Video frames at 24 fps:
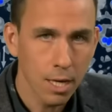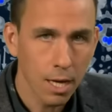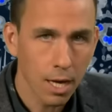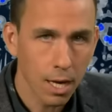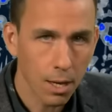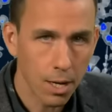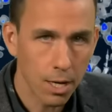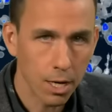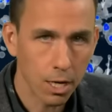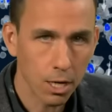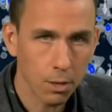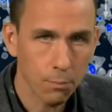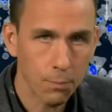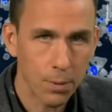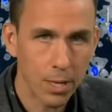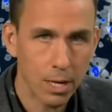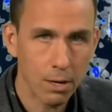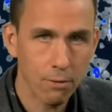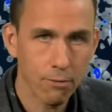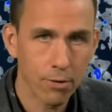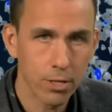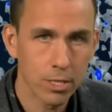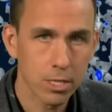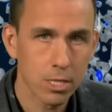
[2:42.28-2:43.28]
A little bit
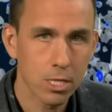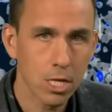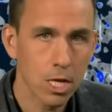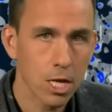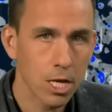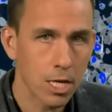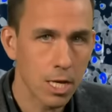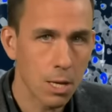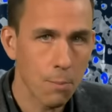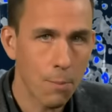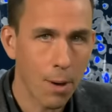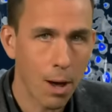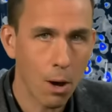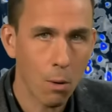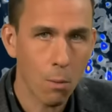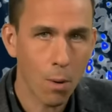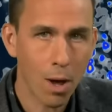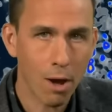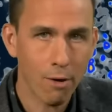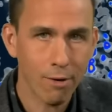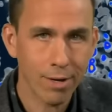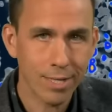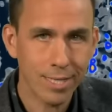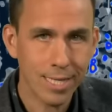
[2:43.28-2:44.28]
of uncertainty about
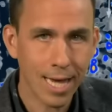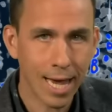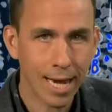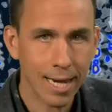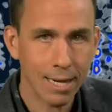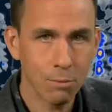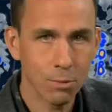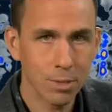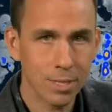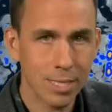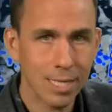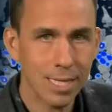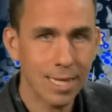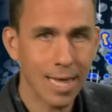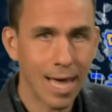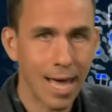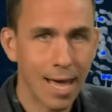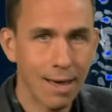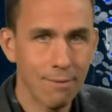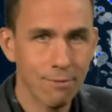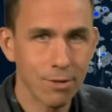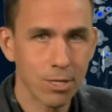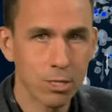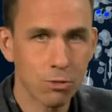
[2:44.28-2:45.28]
where exactly we'll see the
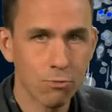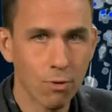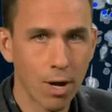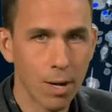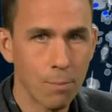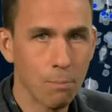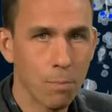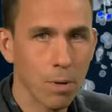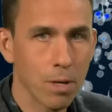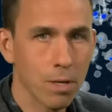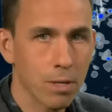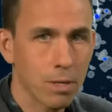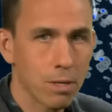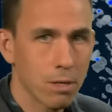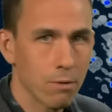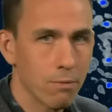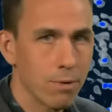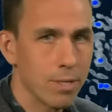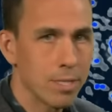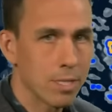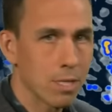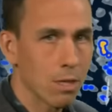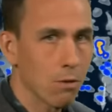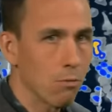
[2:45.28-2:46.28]
heaviest rain, but there
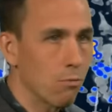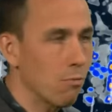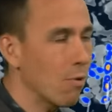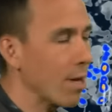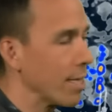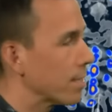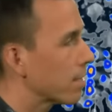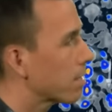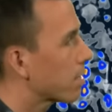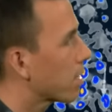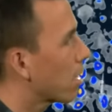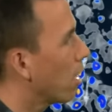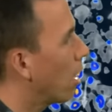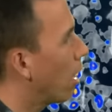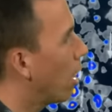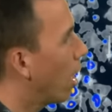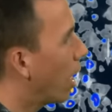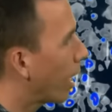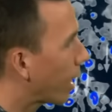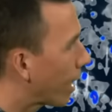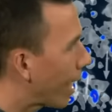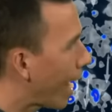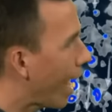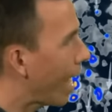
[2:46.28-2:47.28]
is the risk
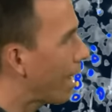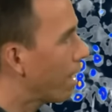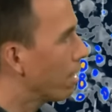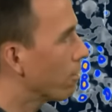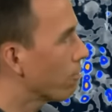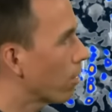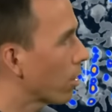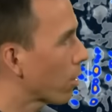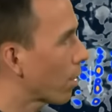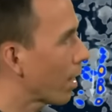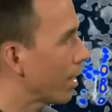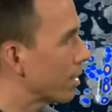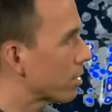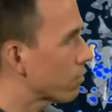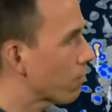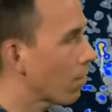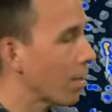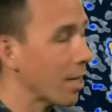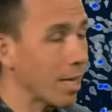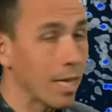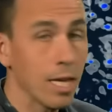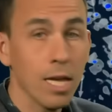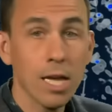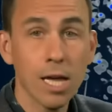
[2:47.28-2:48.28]
again of localised
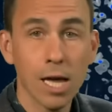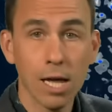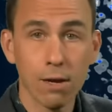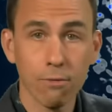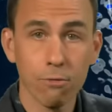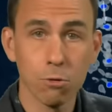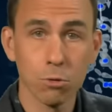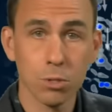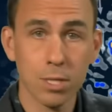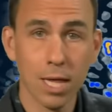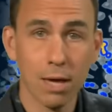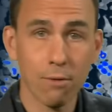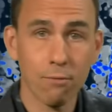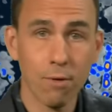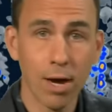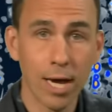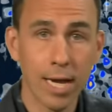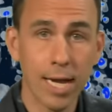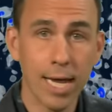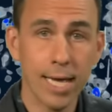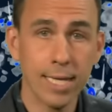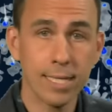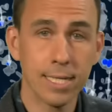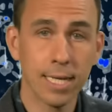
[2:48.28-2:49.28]
flooding, and of course that
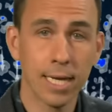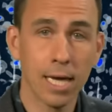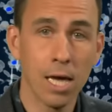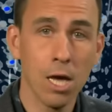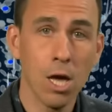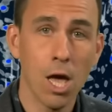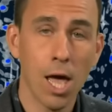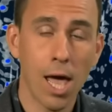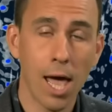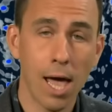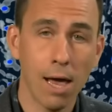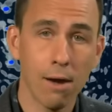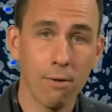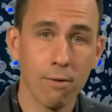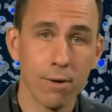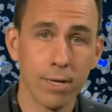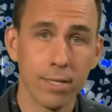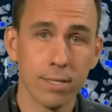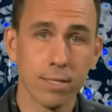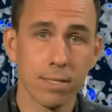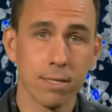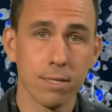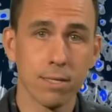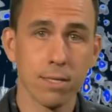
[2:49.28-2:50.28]
rain hitting
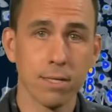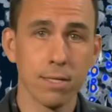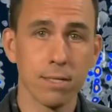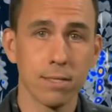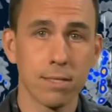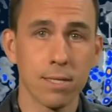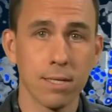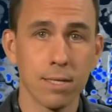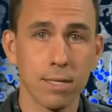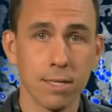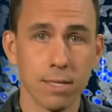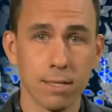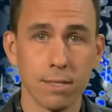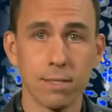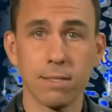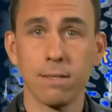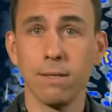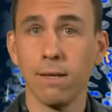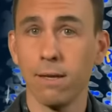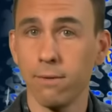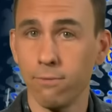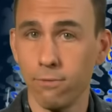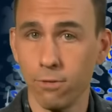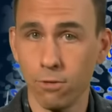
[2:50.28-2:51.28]
areas that
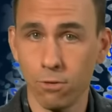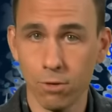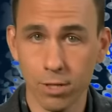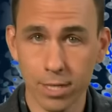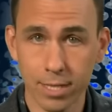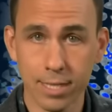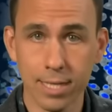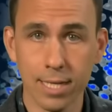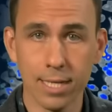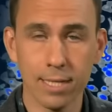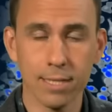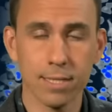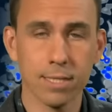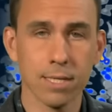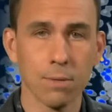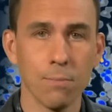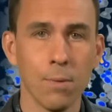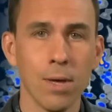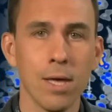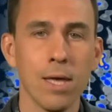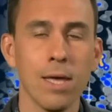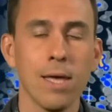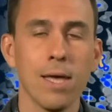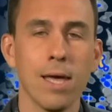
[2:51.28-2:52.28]
have already seen some
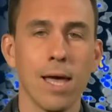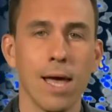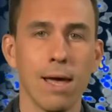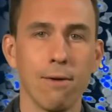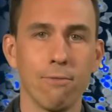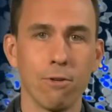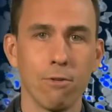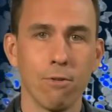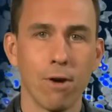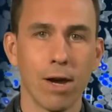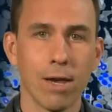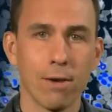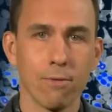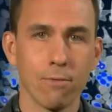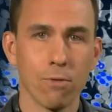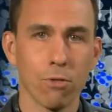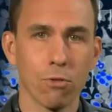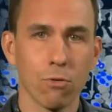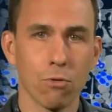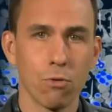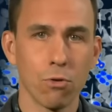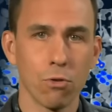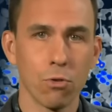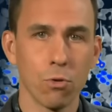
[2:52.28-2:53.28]
heavy rain
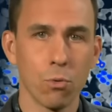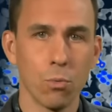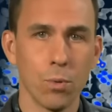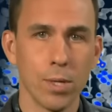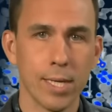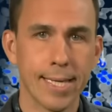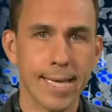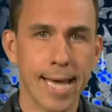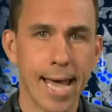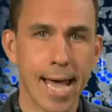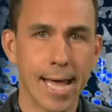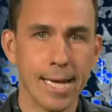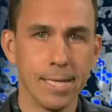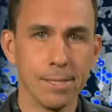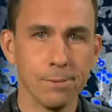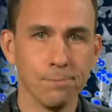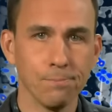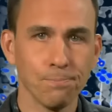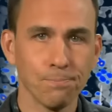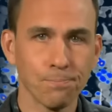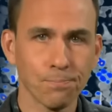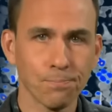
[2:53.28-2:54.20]
through the weekend.